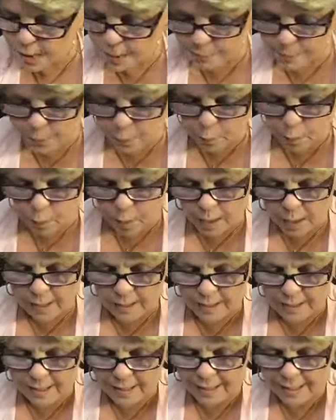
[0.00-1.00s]
chapter
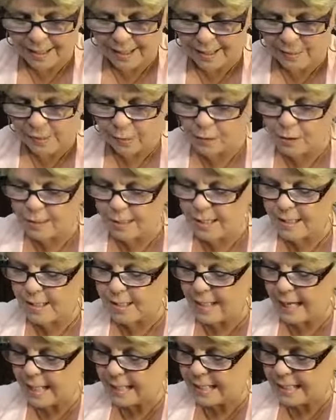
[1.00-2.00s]
1
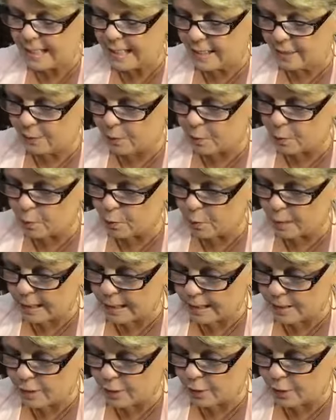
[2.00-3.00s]
verses 19 through
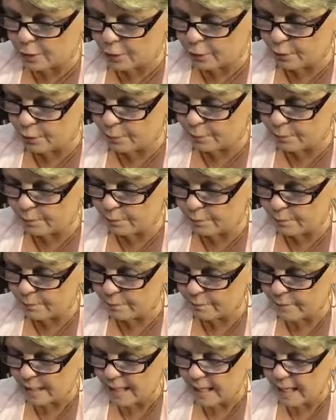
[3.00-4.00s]
22.
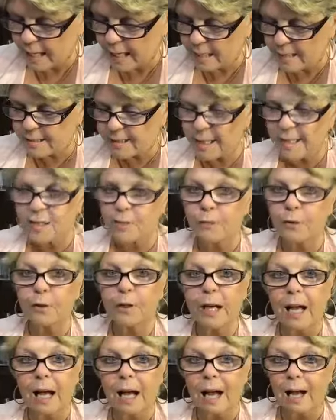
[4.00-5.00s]
It says, For
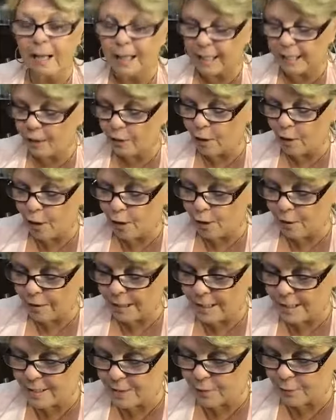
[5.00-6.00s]
God, in all
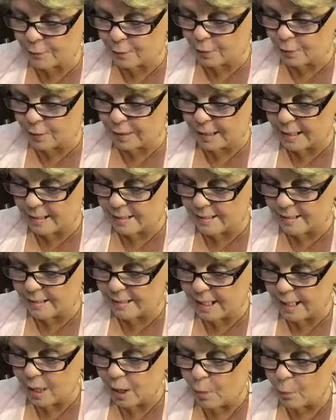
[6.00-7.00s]
his
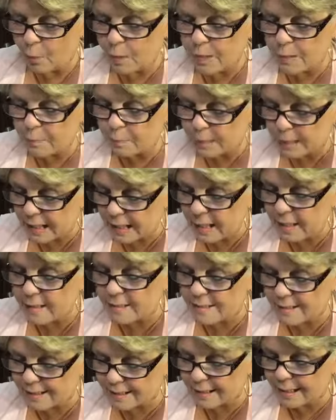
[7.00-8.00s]
fullness, was
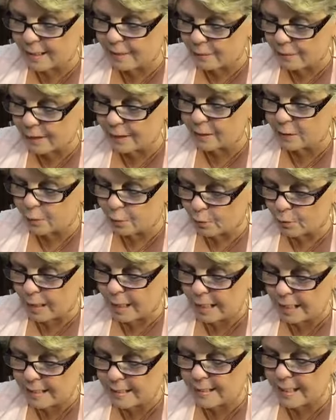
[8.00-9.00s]
pleased to live in
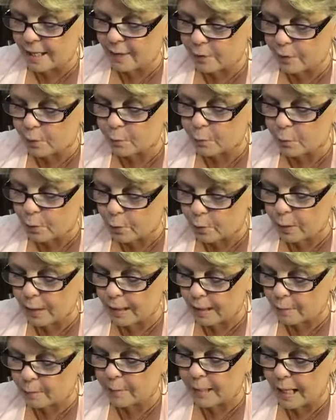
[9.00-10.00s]
Christ, and through
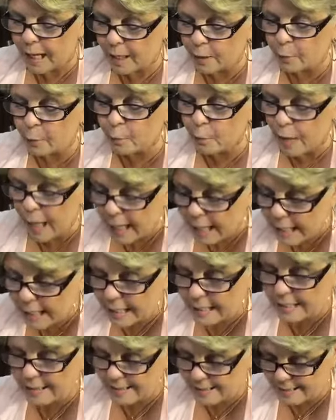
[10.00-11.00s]
him God
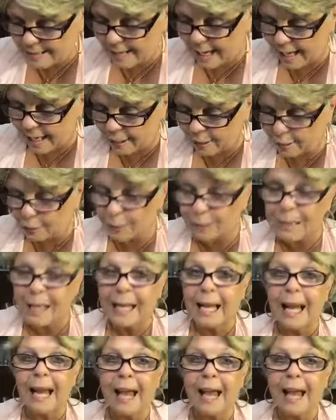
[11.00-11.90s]
reconciled